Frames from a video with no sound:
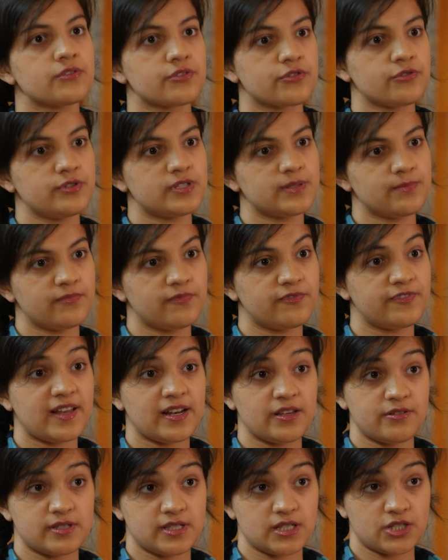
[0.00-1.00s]
through some
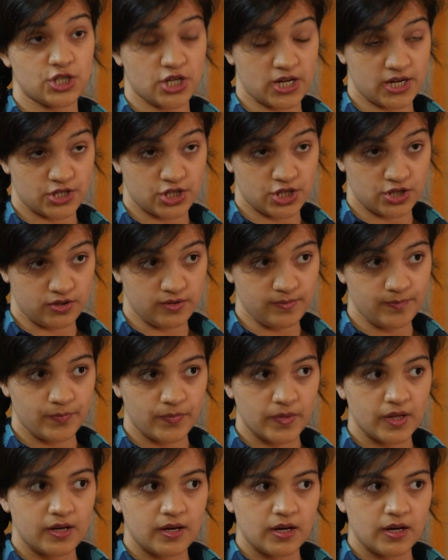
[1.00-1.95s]
fellows at Churchill